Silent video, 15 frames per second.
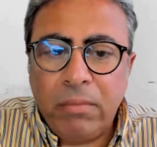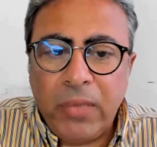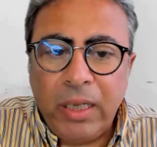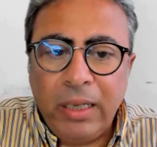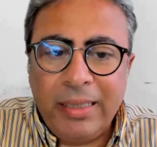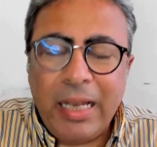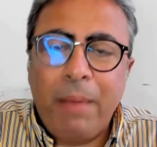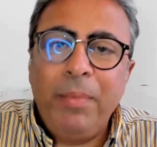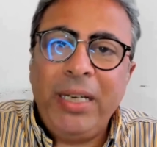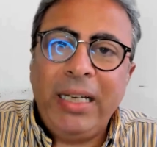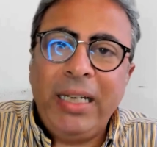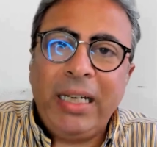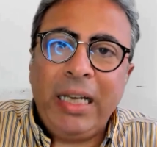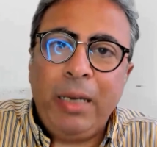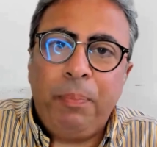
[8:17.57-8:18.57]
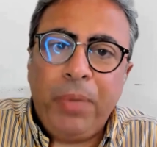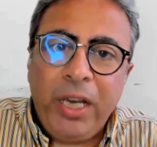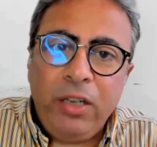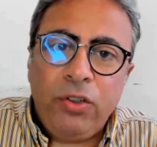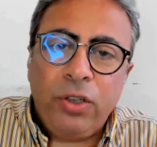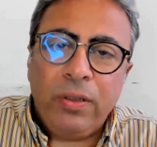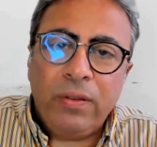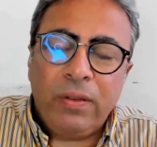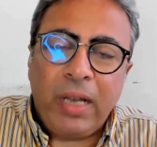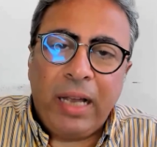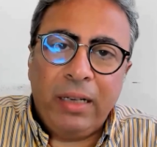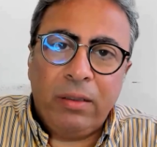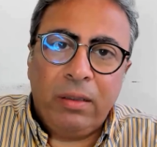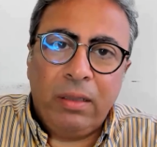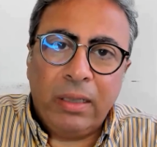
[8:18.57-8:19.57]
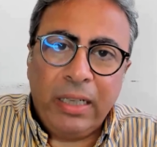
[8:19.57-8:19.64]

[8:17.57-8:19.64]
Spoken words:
examining a patient and